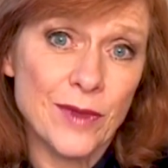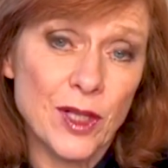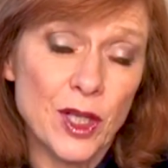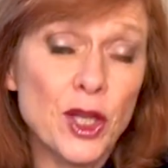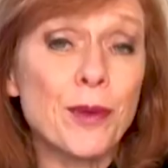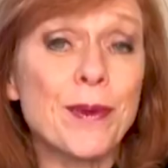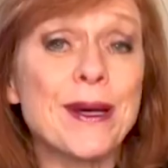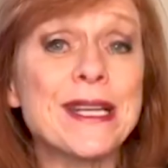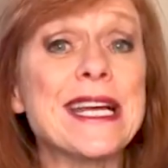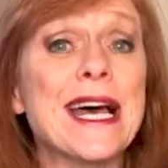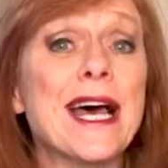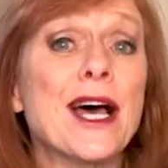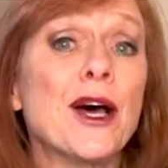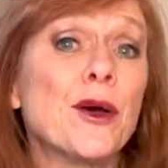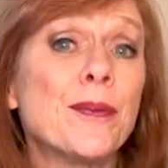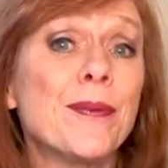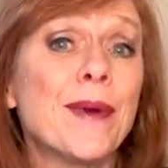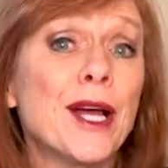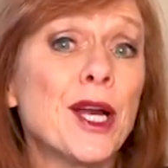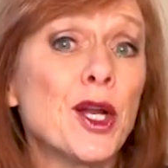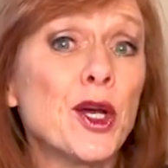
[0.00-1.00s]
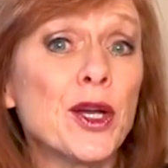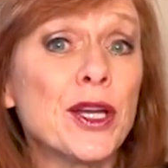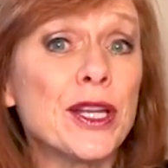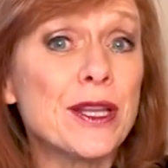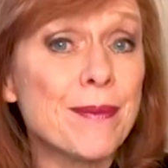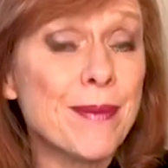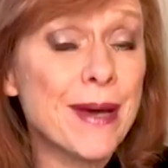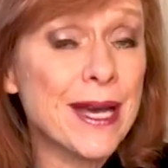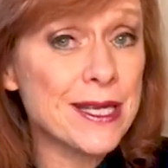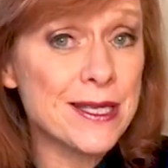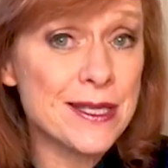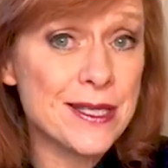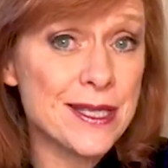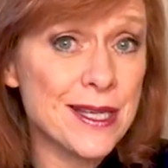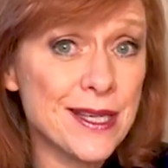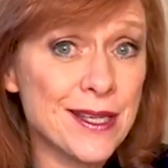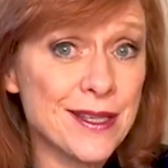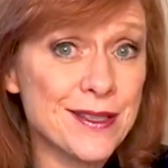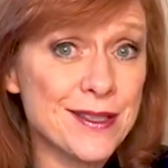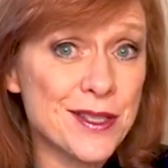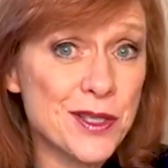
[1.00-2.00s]
No matter how it might look in the
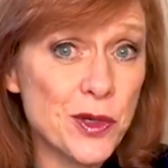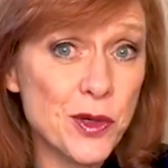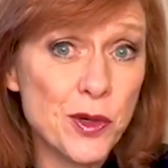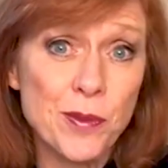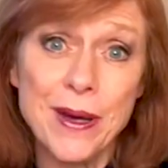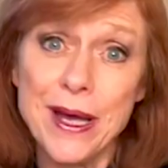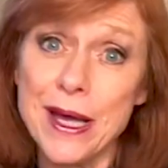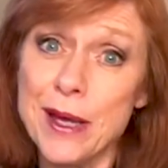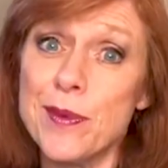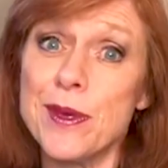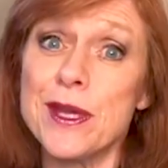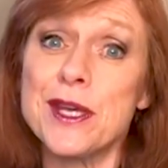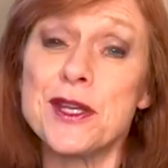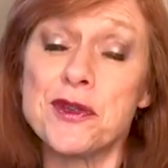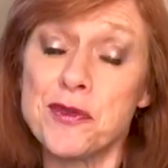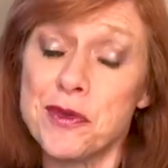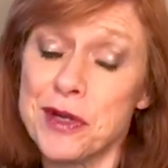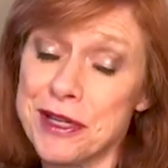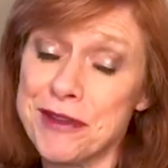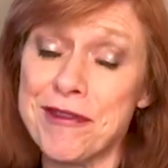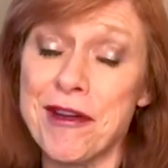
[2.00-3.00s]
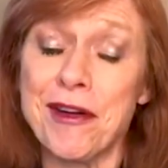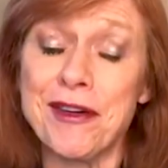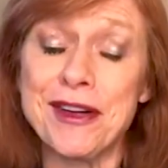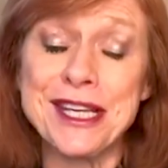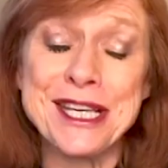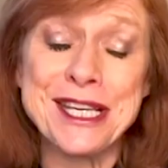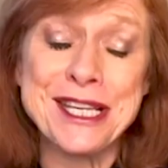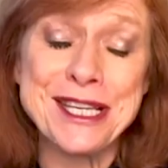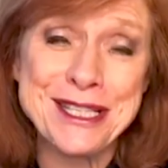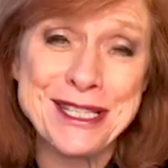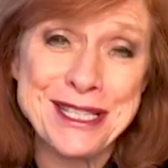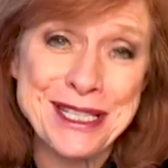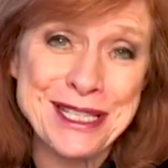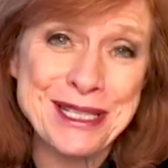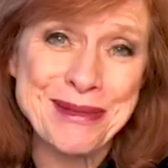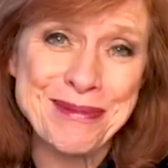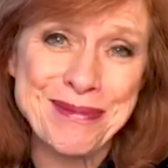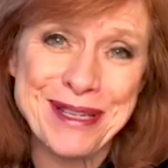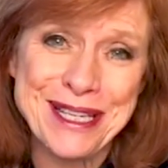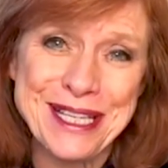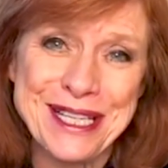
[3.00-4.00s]
magazines, your baby is really very easy
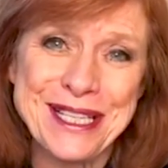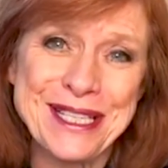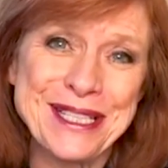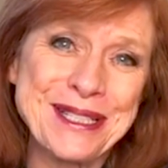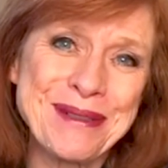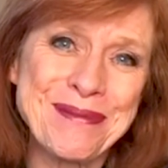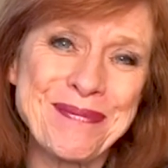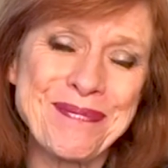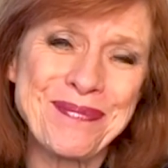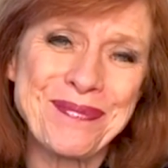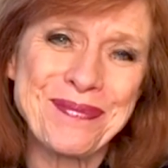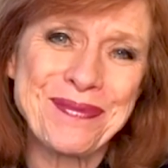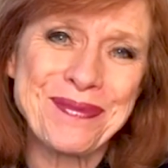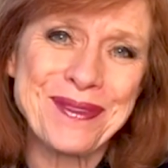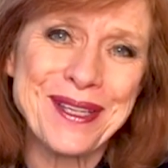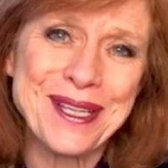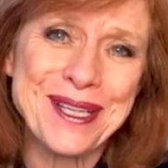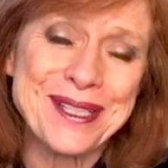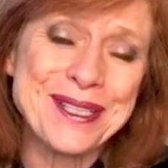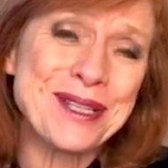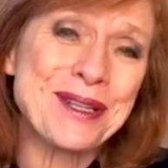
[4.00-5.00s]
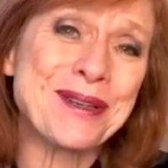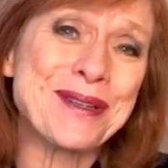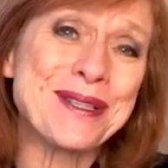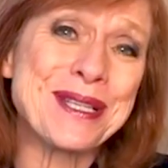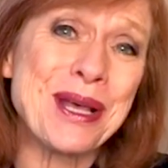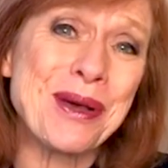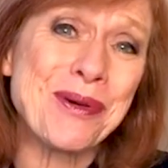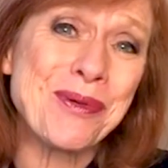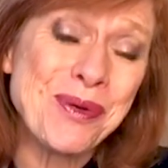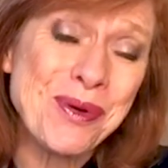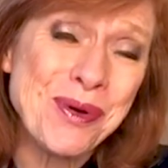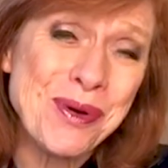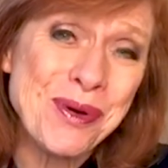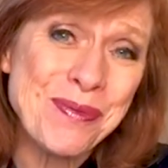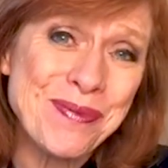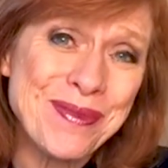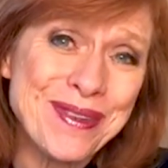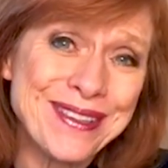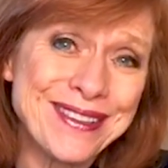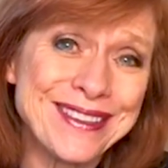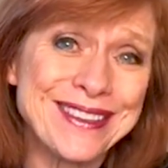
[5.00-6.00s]
to please. As long as they're
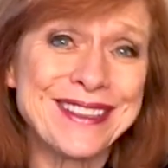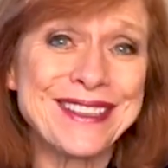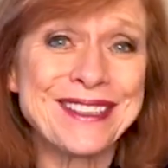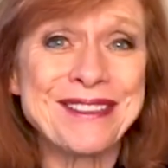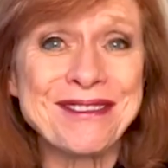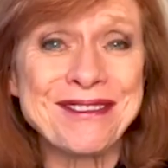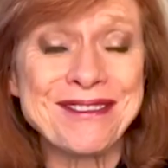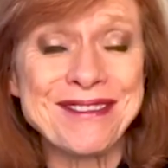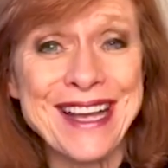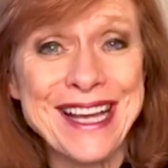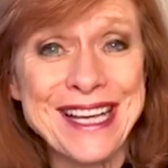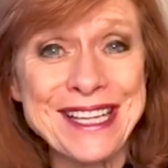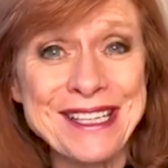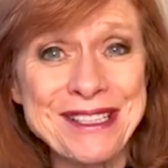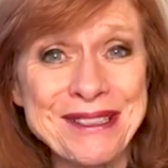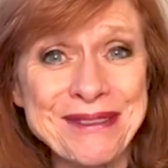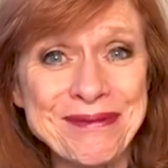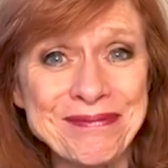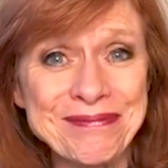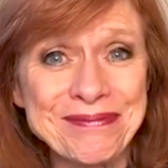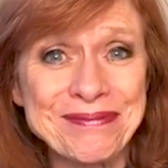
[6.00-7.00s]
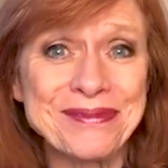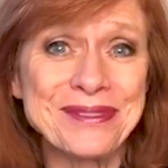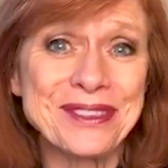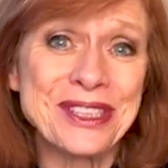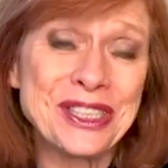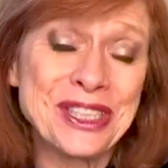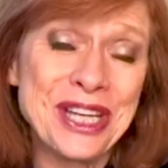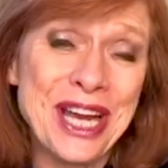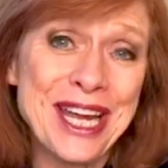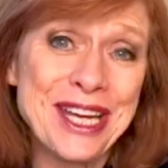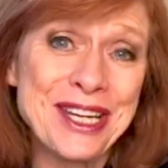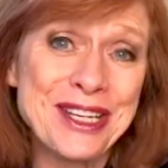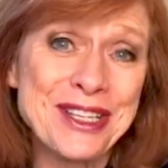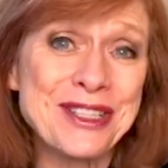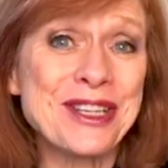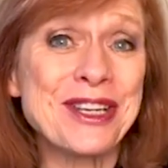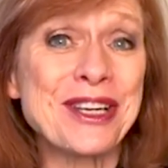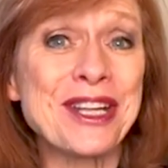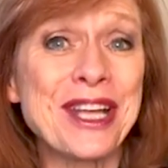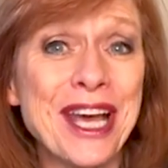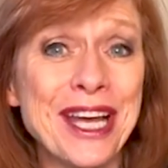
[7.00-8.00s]
warm, fed,
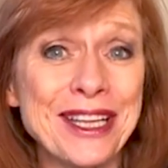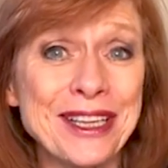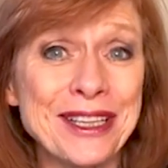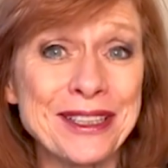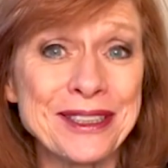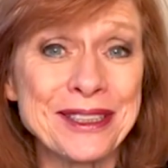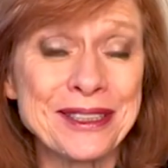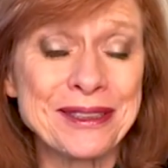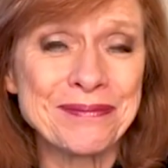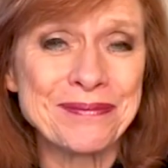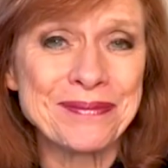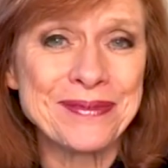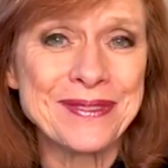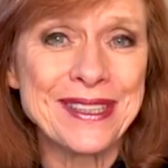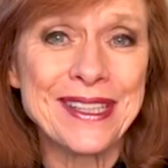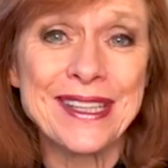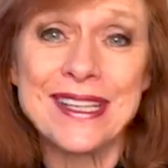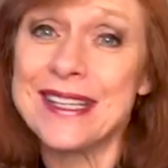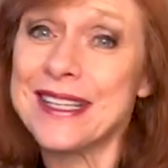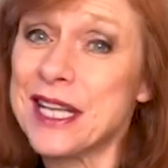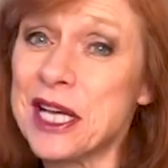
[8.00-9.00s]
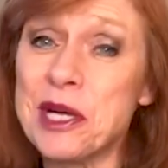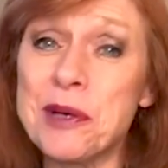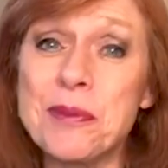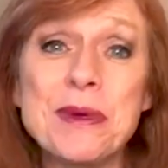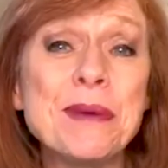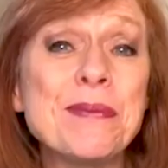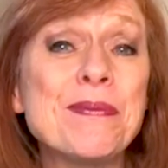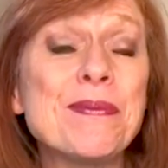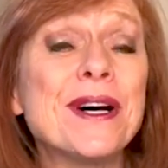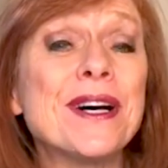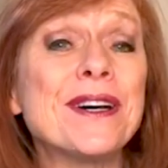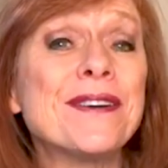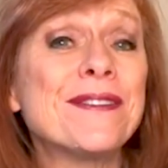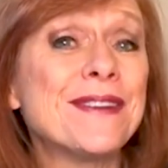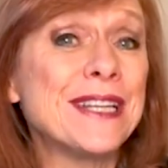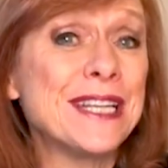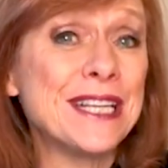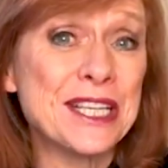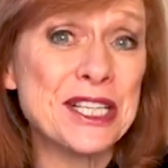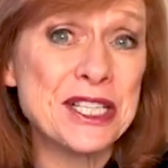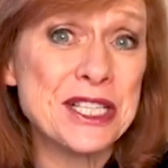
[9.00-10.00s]
changed and cuddled, they'll be
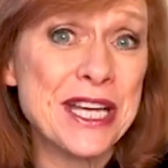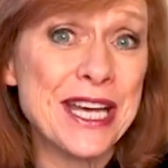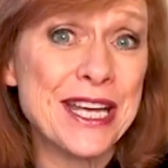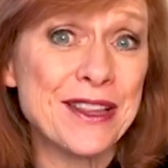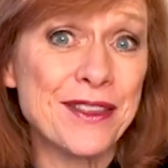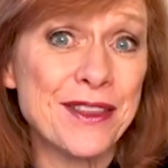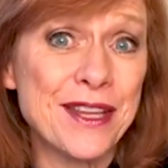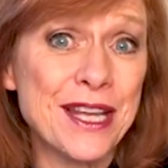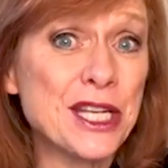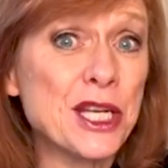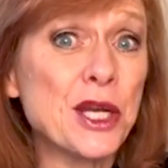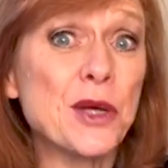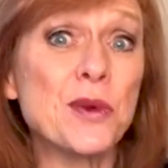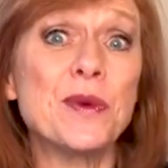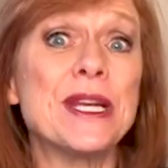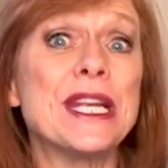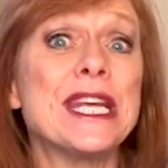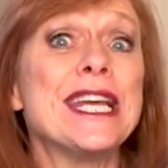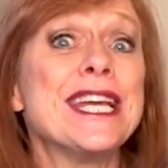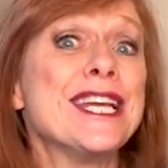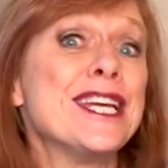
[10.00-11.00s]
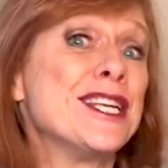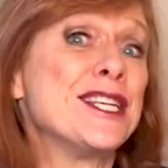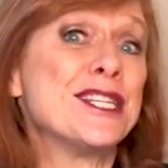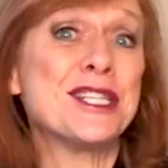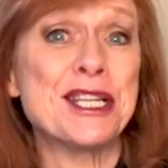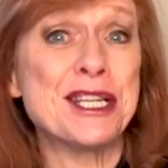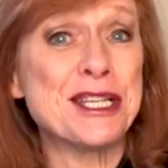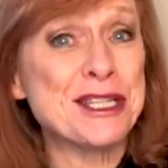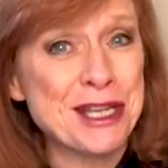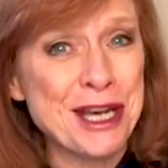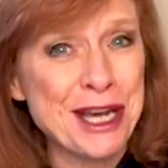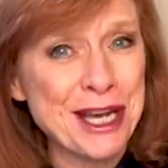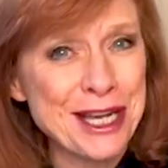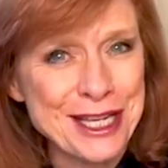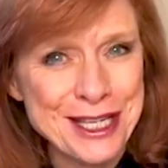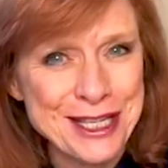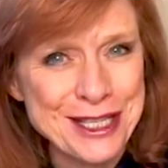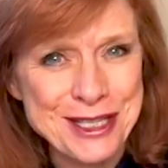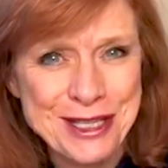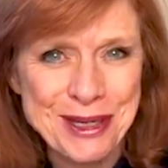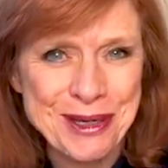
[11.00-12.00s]
perfectly content. They don't need
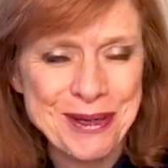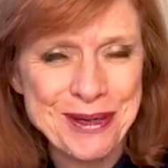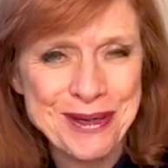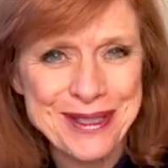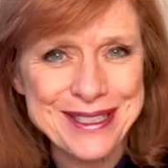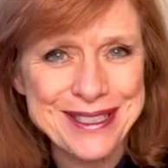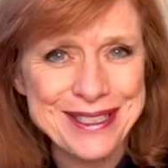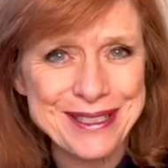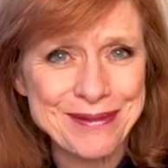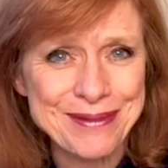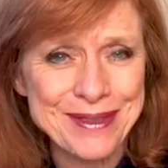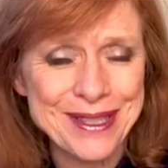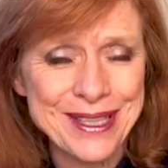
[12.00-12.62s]
designer togs.